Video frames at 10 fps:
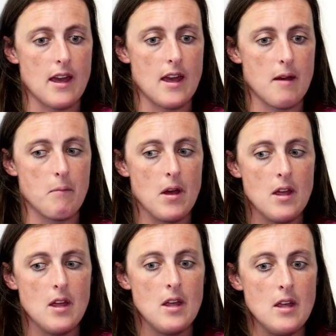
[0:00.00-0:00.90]
Um,
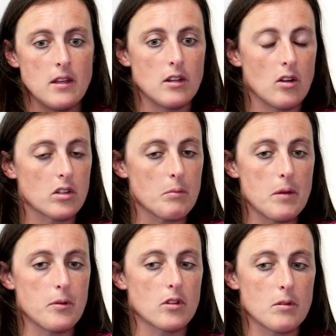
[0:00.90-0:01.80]
you know, there
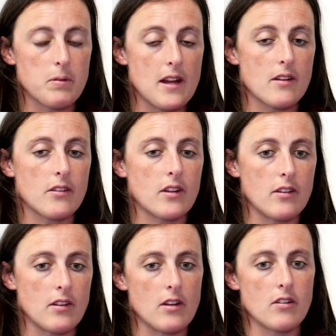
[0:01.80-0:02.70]
might be other players
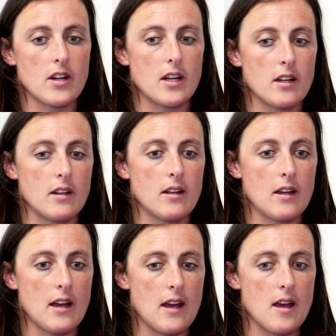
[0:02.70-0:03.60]
considering
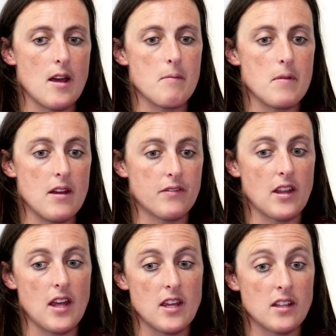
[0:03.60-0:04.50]
um,
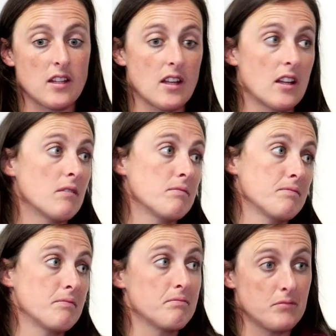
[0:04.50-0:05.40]
if they can,
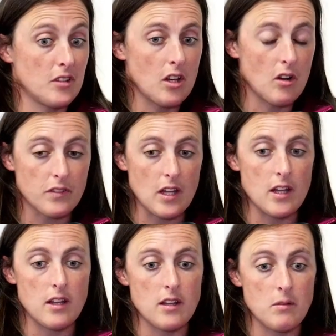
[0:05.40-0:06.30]
you know, if
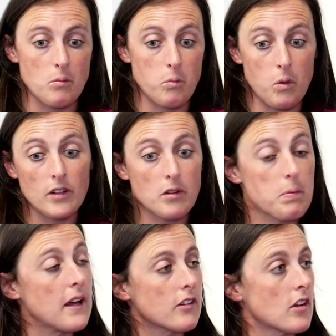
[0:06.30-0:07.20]
they want
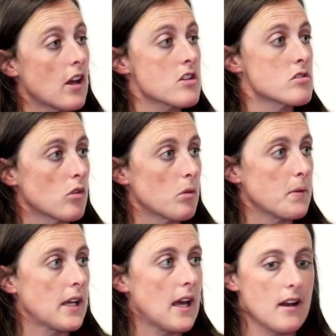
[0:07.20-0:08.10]
to play international
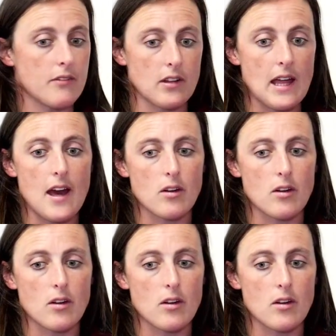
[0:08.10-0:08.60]
rugby again after